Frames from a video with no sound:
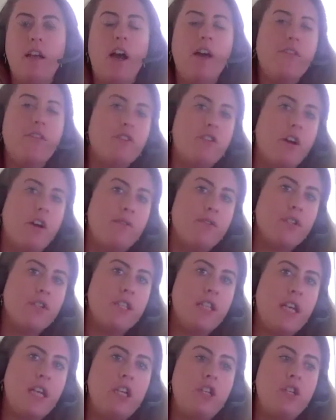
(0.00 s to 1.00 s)
other
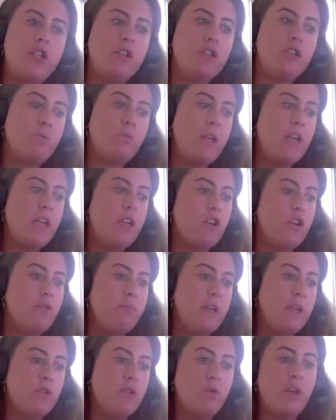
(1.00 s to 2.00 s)
conversations, we could
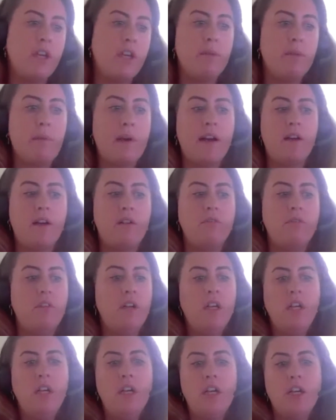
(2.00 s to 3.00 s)
be talking about,
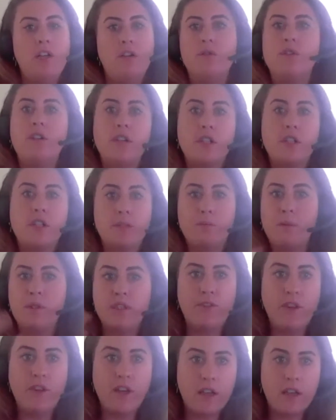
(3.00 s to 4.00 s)
you know,
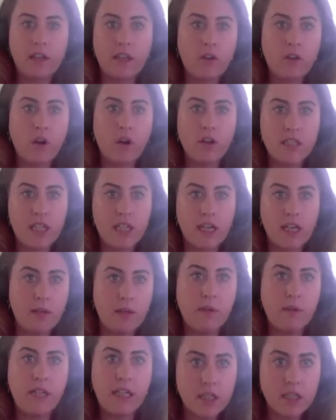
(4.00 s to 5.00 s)
specific content
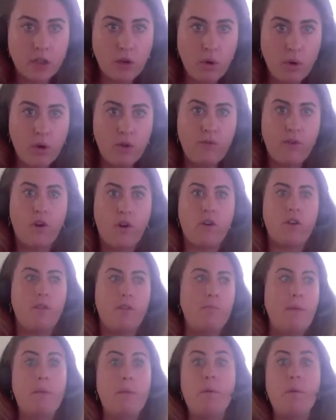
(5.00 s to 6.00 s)
that we need to go over, or
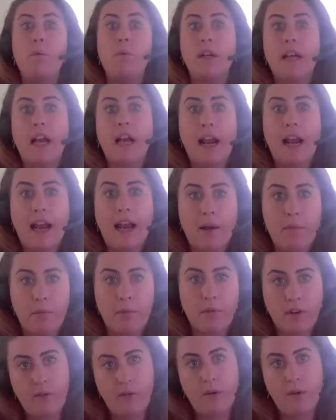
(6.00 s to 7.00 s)
maybe we want to
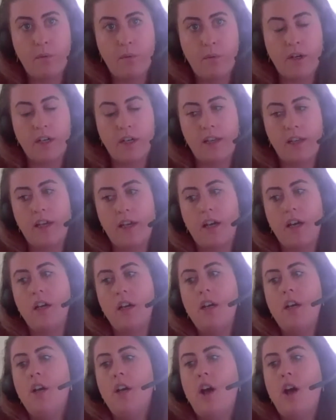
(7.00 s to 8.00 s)
collaborate with one another.
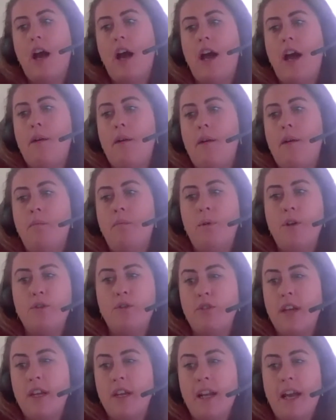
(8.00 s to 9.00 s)
We
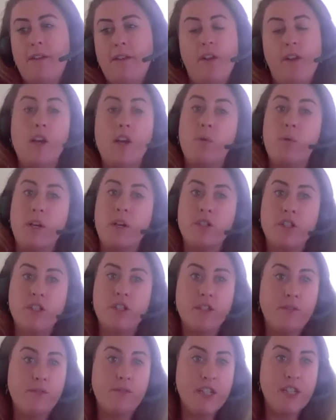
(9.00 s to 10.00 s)
also then have like
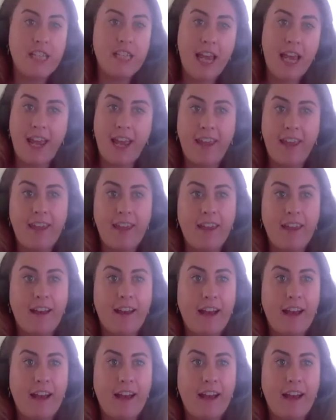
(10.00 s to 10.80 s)
questions of the day,